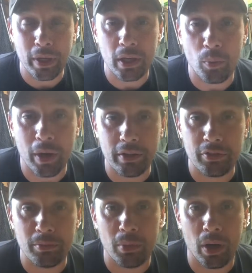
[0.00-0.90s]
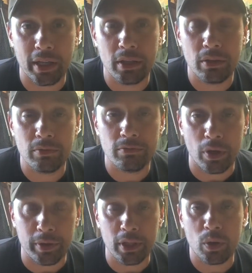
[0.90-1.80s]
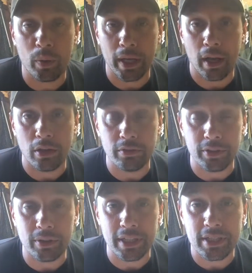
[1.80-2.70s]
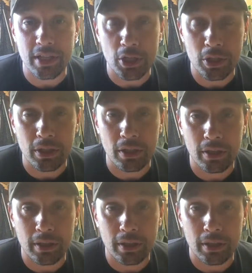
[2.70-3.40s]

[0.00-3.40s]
week away from my very quick overnight session,